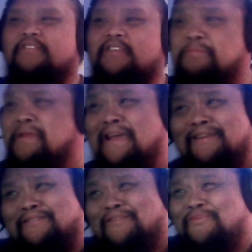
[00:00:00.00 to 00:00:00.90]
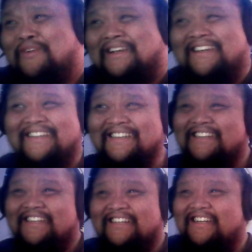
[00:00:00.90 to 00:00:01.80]
I mean, I don't know, fuck.
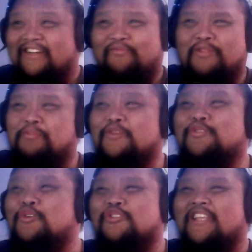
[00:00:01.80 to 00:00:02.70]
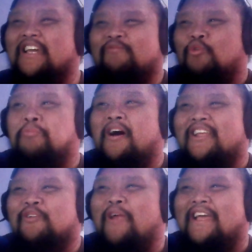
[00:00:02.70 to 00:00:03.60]
Filipinos don't usually have
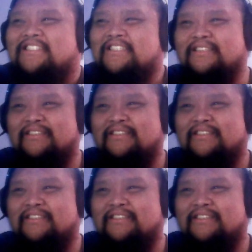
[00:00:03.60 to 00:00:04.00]
robotic rats.